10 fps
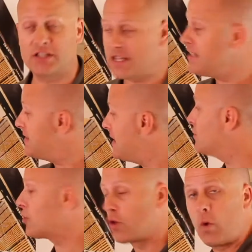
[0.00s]
these
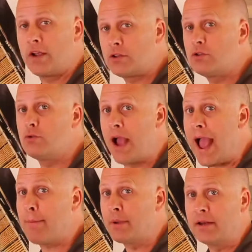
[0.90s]
things are going to
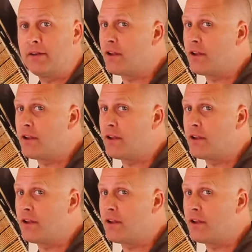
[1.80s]
happen